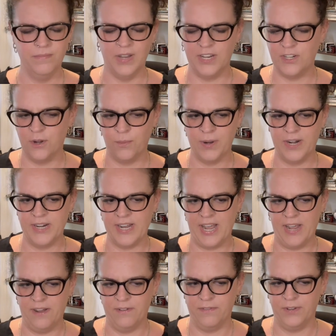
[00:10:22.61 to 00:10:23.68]
I don't want it to
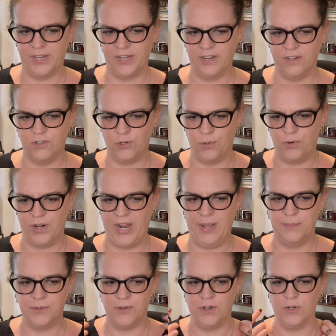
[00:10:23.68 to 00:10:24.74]
have like shoulder
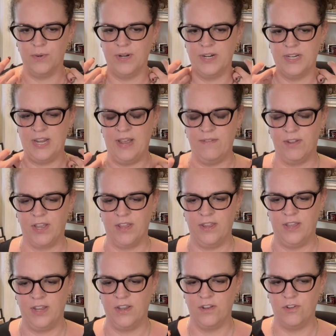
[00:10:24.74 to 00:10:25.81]
caps, so I just want it to have like a
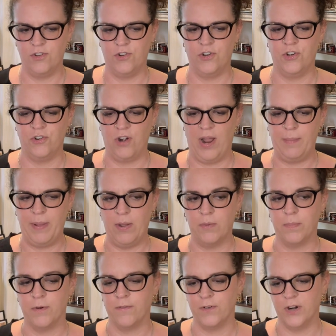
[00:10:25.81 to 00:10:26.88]
thick strap. I would
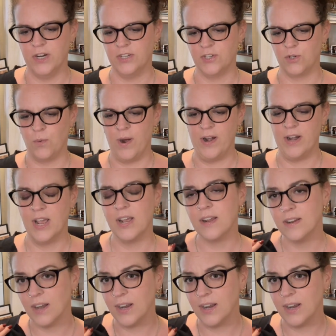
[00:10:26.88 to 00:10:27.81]
prefer a square neck.